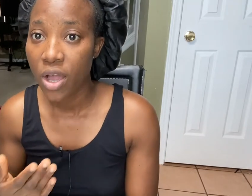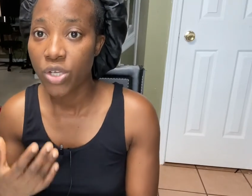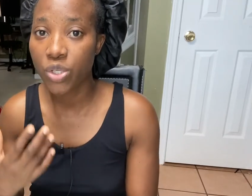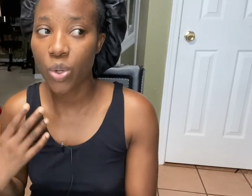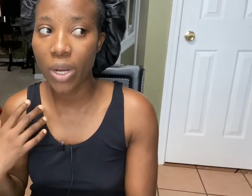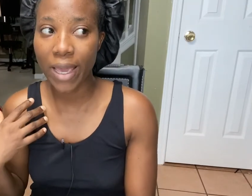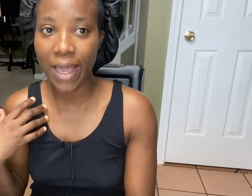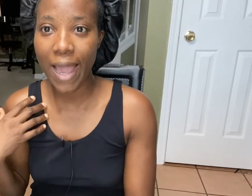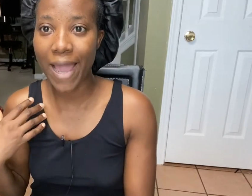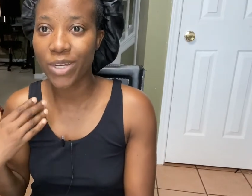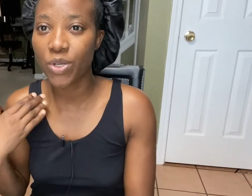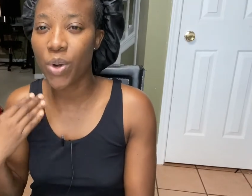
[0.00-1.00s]
So, like,
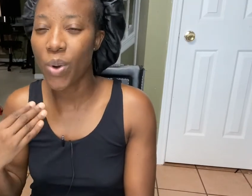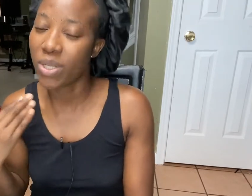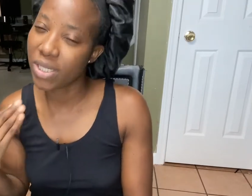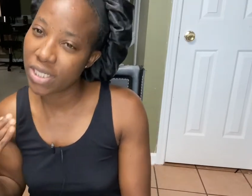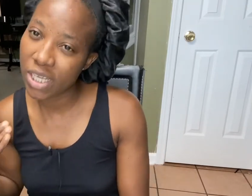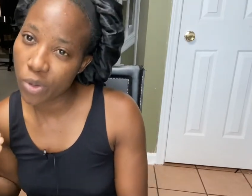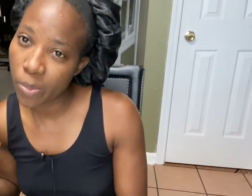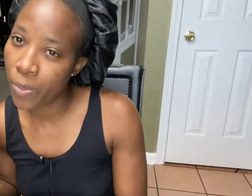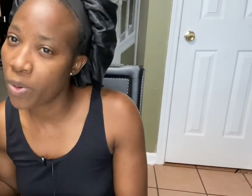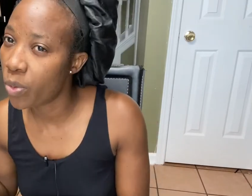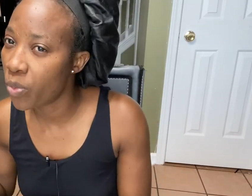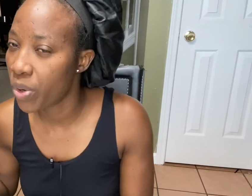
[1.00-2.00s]
I don't understand why
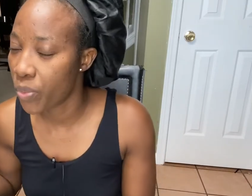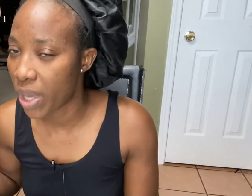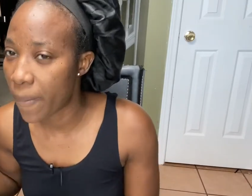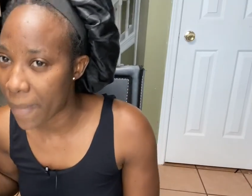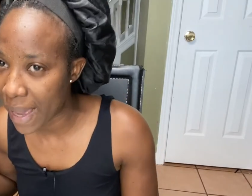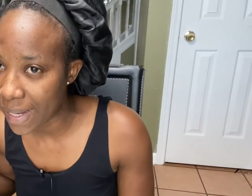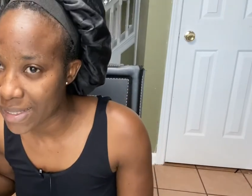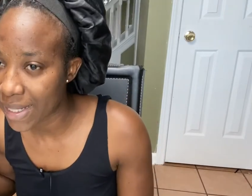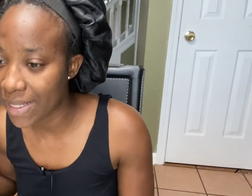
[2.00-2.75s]
people don't want to wear masks.